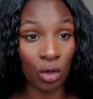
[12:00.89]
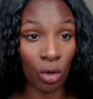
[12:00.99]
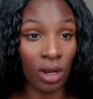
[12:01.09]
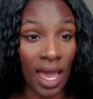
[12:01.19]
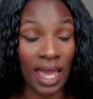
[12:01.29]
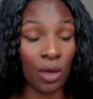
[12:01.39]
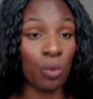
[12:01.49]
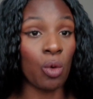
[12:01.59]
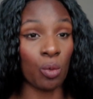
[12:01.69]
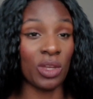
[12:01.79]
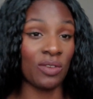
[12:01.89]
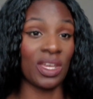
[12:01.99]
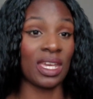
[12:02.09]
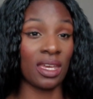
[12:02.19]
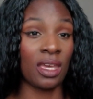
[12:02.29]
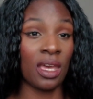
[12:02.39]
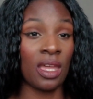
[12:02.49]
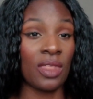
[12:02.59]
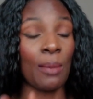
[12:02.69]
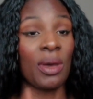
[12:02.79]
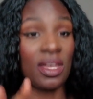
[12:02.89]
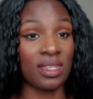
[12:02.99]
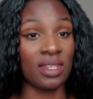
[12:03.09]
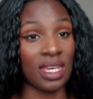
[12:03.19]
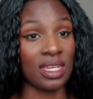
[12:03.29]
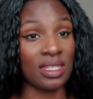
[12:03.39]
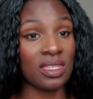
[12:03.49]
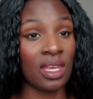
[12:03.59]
not like what we think that person is,